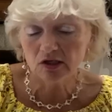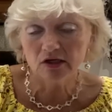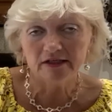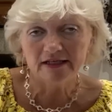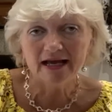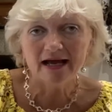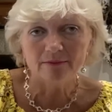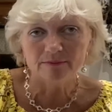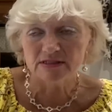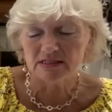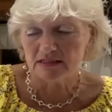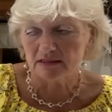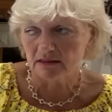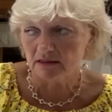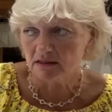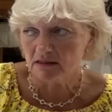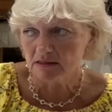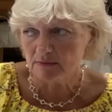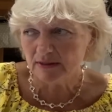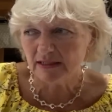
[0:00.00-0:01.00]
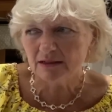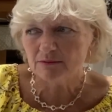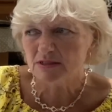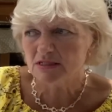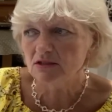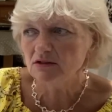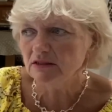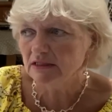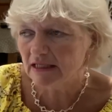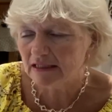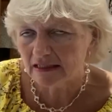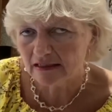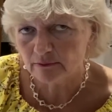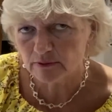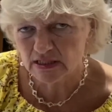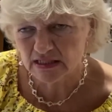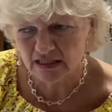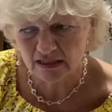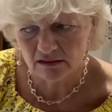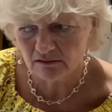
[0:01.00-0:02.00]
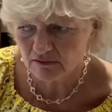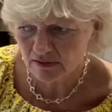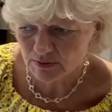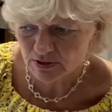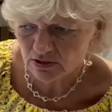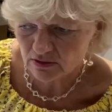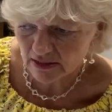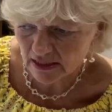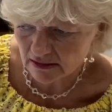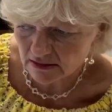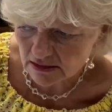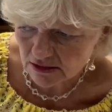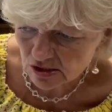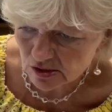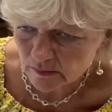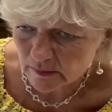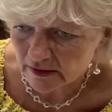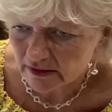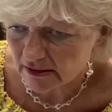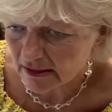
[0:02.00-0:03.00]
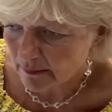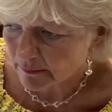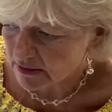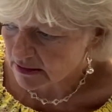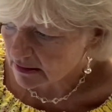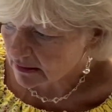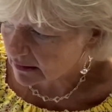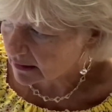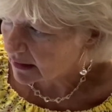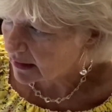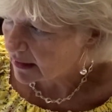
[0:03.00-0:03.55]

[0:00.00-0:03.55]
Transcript: on Amazon, because when I was looking at it I was thinking, oh, I'm sure that's cheaper than Amazon.